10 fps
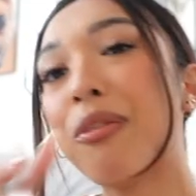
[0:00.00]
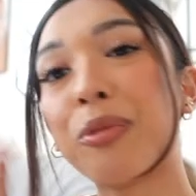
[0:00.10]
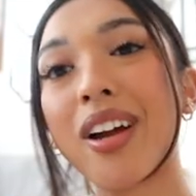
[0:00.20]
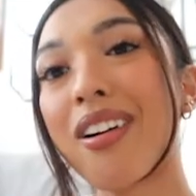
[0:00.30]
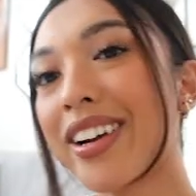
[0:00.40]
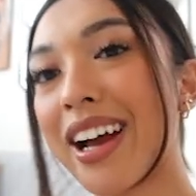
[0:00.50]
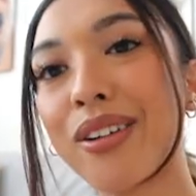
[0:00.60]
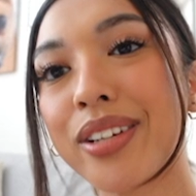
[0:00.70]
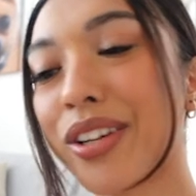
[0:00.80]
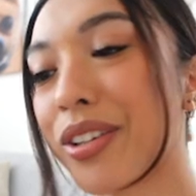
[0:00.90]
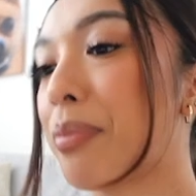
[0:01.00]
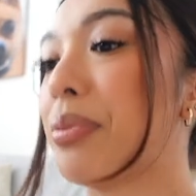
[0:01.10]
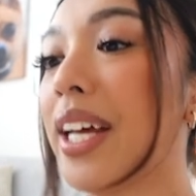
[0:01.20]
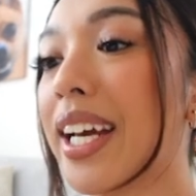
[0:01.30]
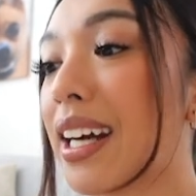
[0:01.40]
We aren't out here to
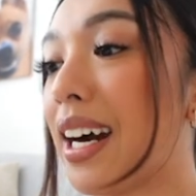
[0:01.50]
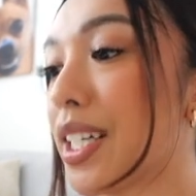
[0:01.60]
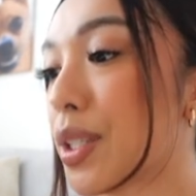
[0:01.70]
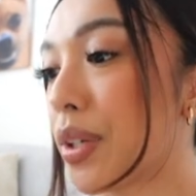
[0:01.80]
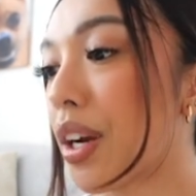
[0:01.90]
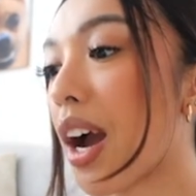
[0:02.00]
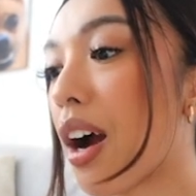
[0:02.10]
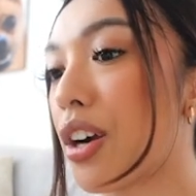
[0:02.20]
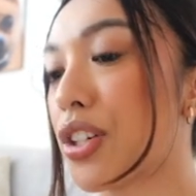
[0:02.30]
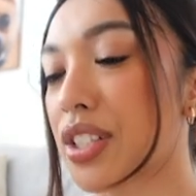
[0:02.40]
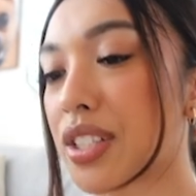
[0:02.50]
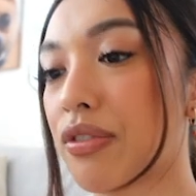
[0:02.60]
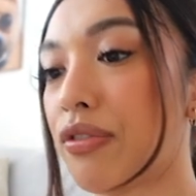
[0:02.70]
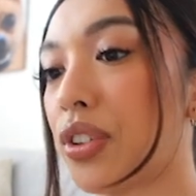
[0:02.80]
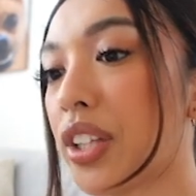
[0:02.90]
play, guys. We are just
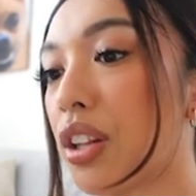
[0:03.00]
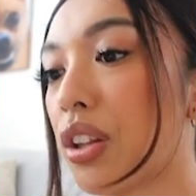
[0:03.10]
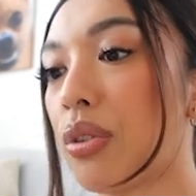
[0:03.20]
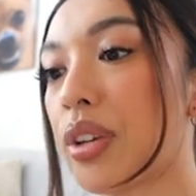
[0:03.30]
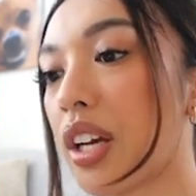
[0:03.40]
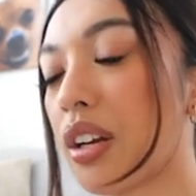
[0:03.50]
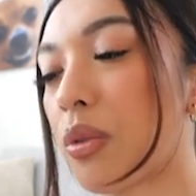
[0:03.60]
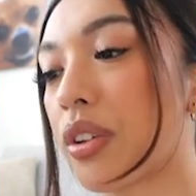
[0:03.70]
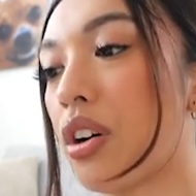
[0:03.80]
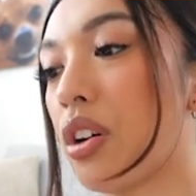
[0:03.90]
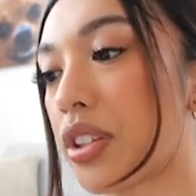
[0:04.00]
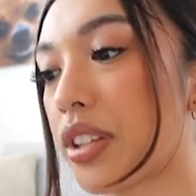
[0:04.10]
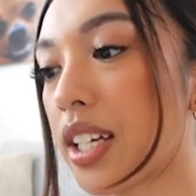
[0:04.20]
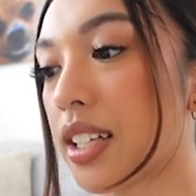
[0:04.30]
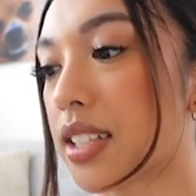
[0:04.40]
fully loaded with all the
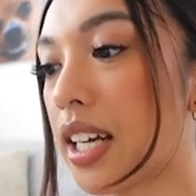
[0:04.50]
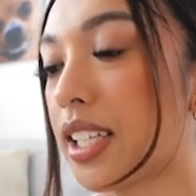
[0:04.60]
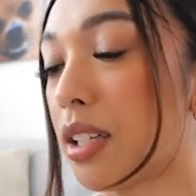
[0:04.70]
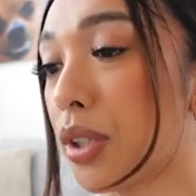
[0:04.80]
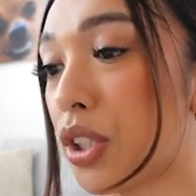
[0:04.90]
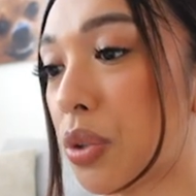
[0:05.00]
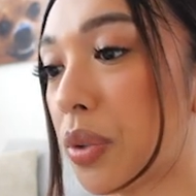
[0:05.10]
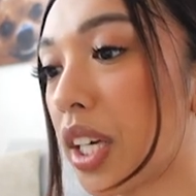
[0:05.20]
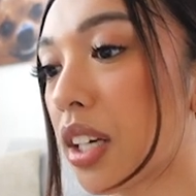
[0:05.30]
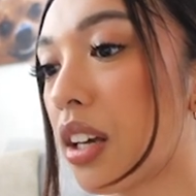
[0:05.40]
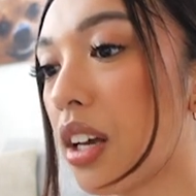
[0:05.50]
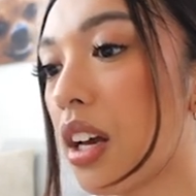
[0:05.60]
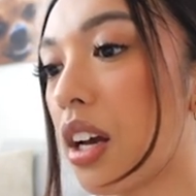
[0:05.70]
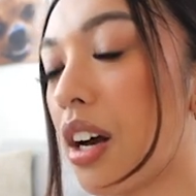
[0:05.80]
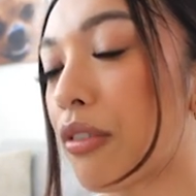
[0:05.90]
things I need to be doing.
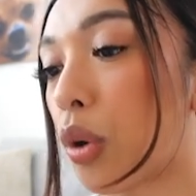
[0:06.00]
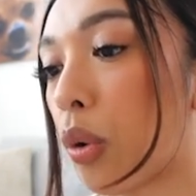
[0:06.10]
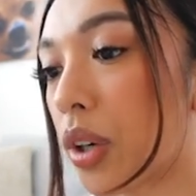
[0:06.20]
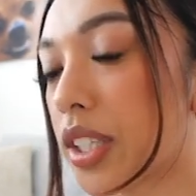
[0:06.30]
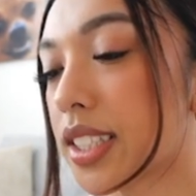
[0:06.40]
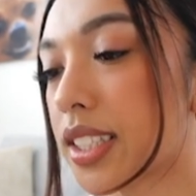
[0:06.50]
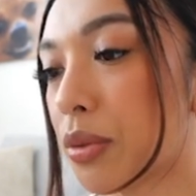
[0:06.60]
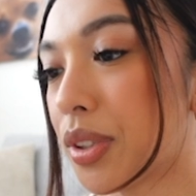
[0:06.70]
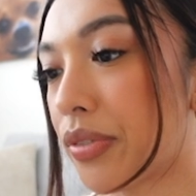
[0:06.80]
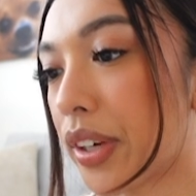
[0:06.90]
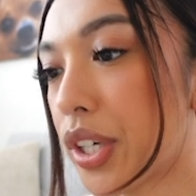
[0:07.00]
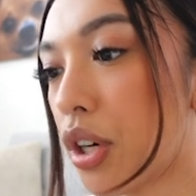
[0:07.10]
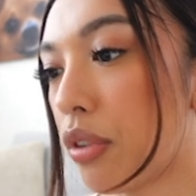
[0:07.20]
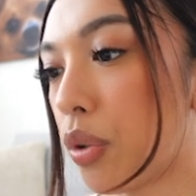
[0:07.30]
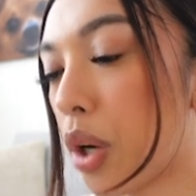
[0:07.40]
Of course, it was very
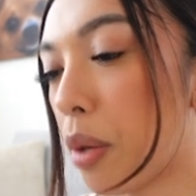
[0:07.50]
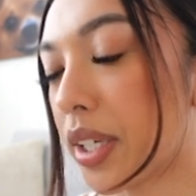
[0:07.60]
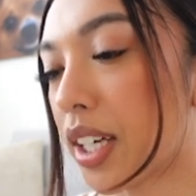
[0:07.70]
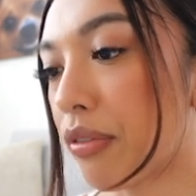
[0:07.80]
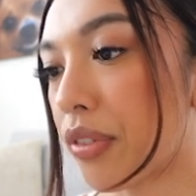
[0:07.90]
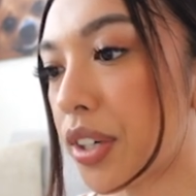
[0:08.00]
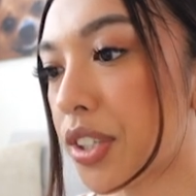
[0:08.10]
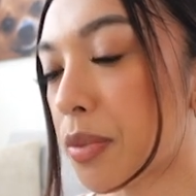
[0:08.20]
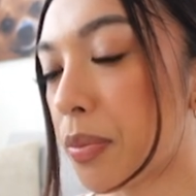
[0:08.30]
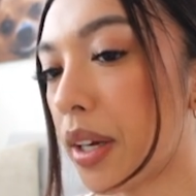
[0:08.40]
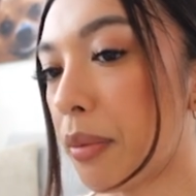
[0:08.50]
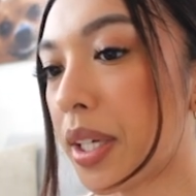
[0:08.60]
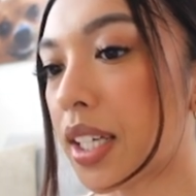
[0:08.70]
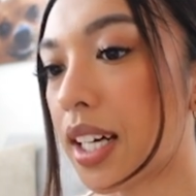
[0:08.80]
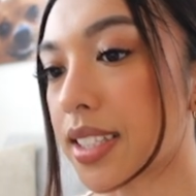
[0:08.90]
overwhelming at first, but
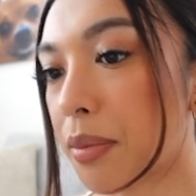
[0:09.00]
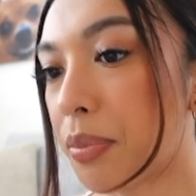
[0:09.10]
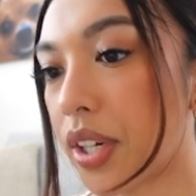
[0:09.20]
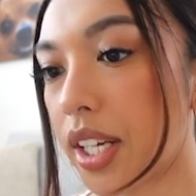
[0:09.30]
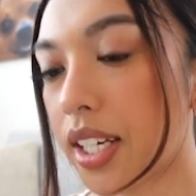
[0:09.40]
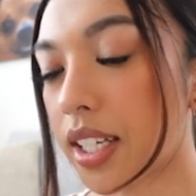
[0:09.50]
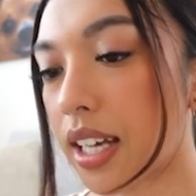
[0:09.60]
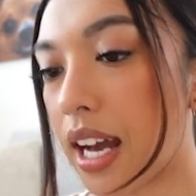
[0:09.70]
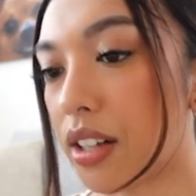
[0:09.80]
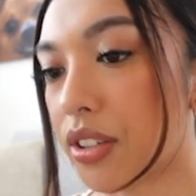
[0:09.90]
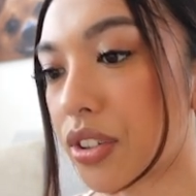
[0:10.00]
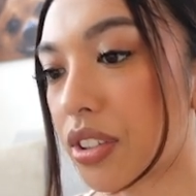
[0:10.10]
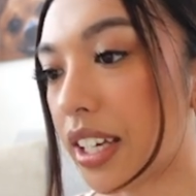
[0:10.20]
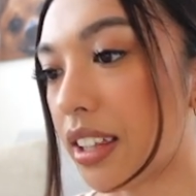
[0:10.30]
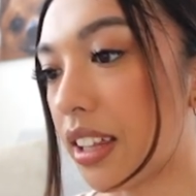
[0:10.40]
because I put it in a calendar
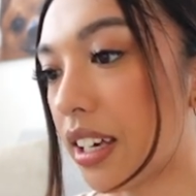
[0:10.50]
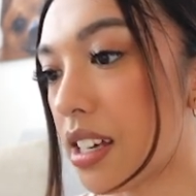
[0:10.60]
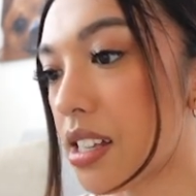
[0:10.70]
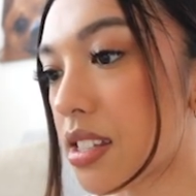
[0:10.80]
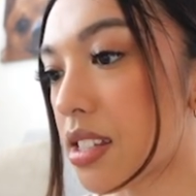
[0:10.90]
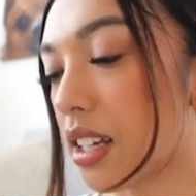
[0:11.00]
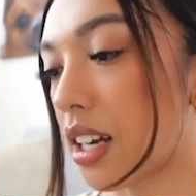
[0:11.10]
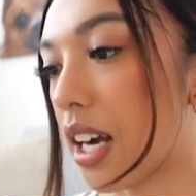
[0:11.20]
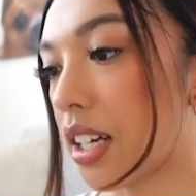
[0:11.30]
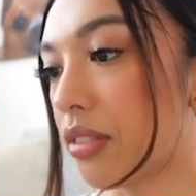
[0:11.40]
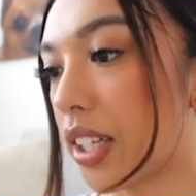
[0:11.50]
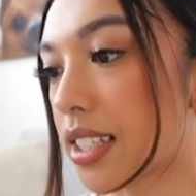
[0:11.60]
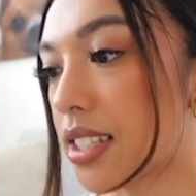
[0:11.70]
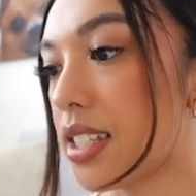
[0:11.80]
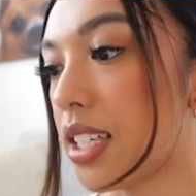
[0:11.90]
like this and kind of
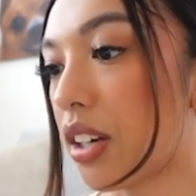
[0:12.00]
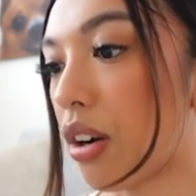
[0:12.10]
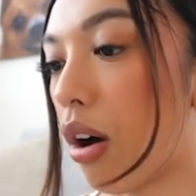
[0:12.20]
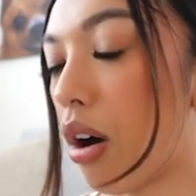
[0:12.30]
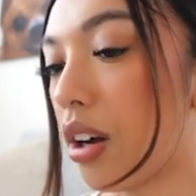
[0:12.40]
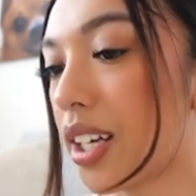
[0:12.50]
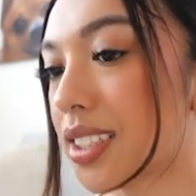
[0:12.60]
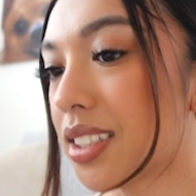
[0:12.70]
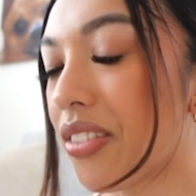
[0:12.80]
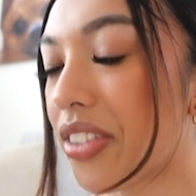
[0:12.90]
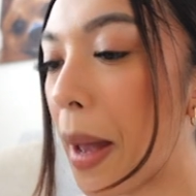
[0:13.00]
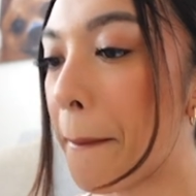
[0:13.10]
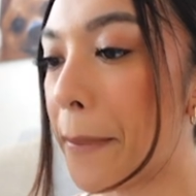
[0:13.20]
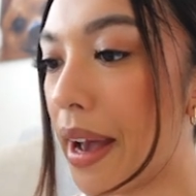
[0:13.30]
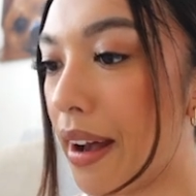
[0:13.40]
like see it all, it's not
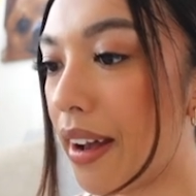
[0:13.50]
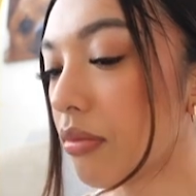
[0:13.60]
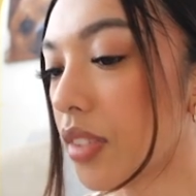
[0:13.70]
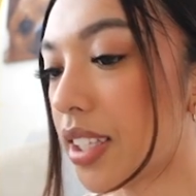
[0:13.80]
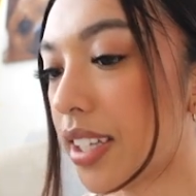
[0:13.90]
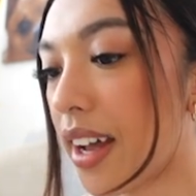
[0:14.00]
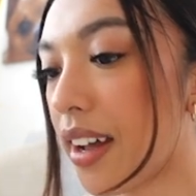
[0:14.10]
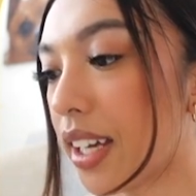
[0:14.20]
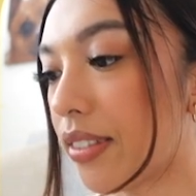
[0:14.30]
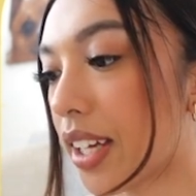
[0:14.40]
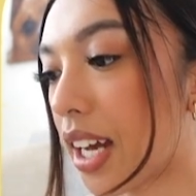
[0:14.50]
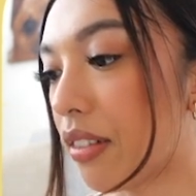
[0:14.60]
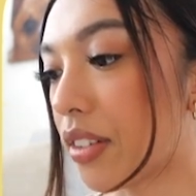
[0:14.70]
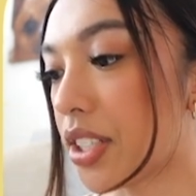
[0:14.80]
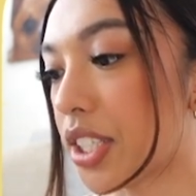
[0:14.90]
that bad. Yeah, I even
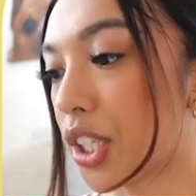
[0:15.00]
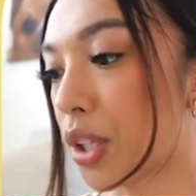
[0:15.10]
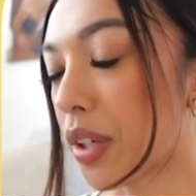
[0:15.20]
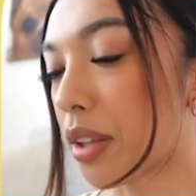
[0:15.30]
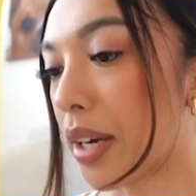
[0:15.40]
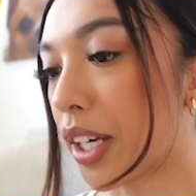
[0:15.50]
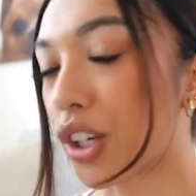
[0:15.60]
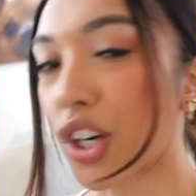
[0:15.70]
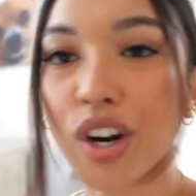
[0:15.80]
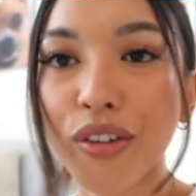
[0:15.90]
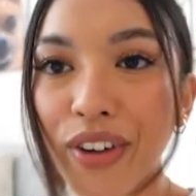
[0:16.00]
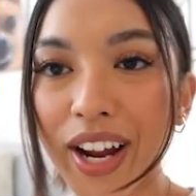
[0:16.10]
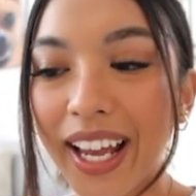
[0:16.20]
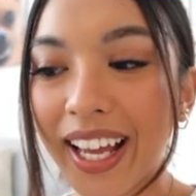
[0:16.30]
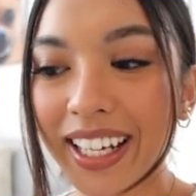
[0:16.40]
have dinner with my
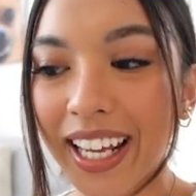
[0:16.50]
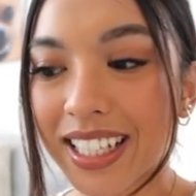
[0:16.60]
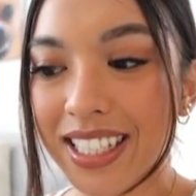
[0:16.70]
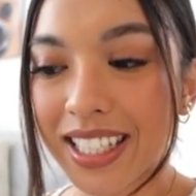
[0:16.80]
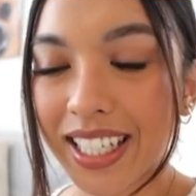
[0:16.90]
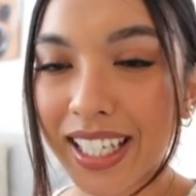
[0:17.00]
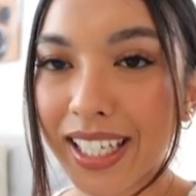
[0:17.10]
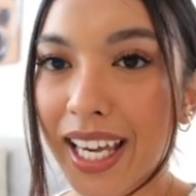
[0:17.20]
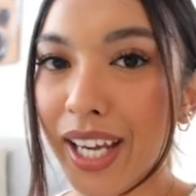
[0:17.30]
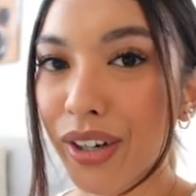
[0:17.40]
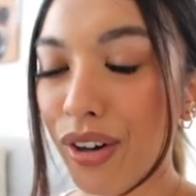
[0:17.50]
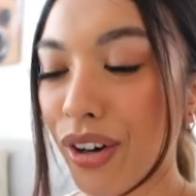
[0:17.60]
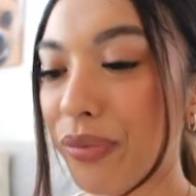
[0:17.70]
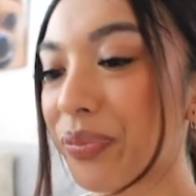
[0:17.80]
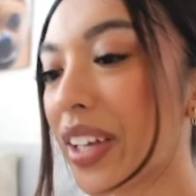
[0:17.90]
girlfriend, Ainsley. Hey
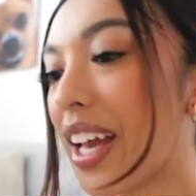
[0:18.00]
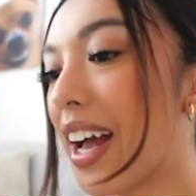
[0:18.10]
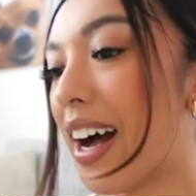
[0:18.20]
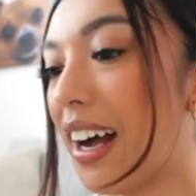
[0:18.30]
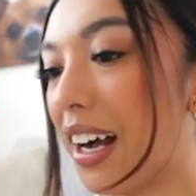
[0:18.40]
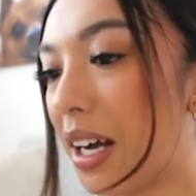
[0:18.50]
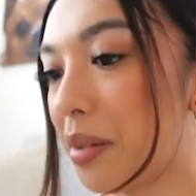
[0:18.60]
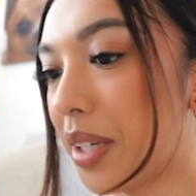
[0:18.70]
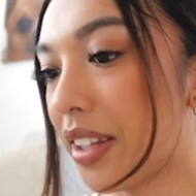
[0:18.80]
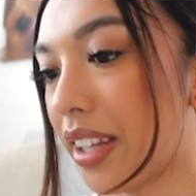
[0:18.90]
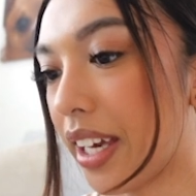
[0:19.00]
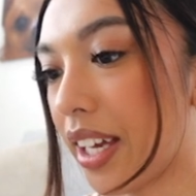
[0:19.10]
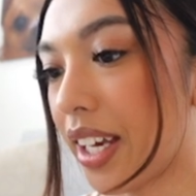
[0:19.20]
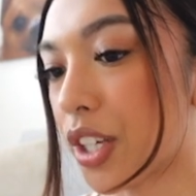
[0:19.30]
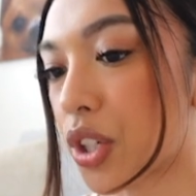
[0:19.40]
girl. And
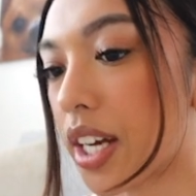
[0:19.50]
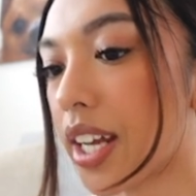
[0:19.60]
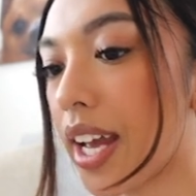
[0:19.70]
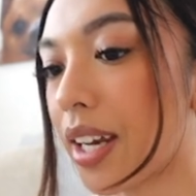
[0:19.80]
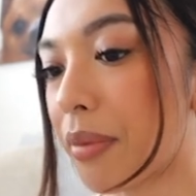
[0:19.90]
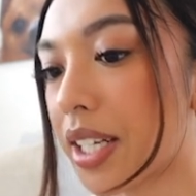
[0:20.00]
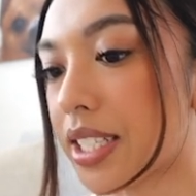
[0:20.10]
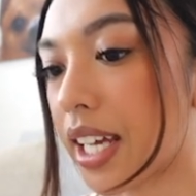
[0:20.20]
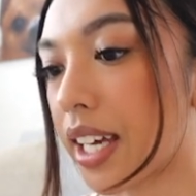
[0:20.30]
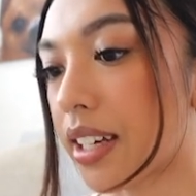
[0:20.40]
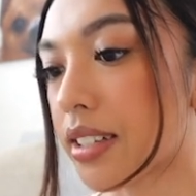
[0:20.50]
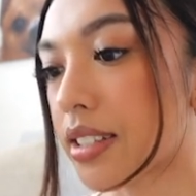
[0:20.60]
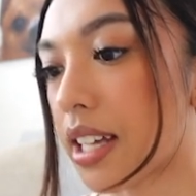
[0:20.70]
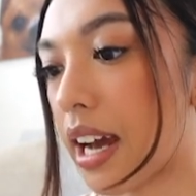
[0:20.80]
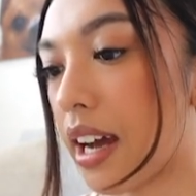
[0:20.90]
then I try to end my
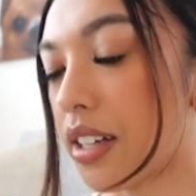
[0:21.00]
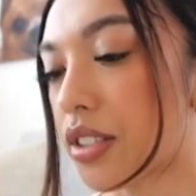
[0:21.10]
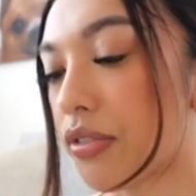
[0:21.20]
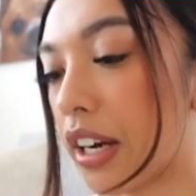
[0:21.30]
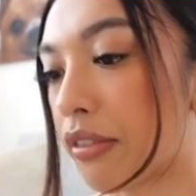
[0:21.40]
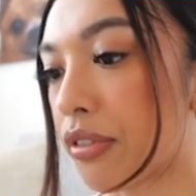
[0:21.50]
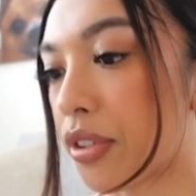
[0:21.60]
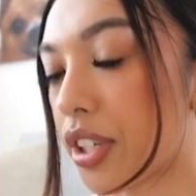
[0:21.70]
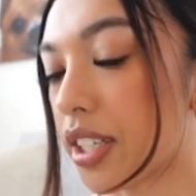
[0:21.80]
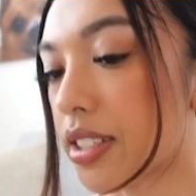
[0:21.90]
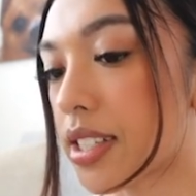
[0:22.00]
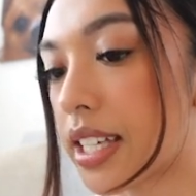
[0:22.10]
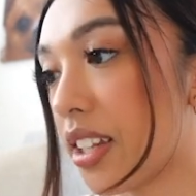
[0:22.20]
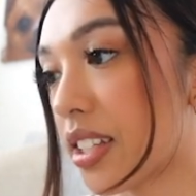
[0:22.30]
days at 5:30 to 6.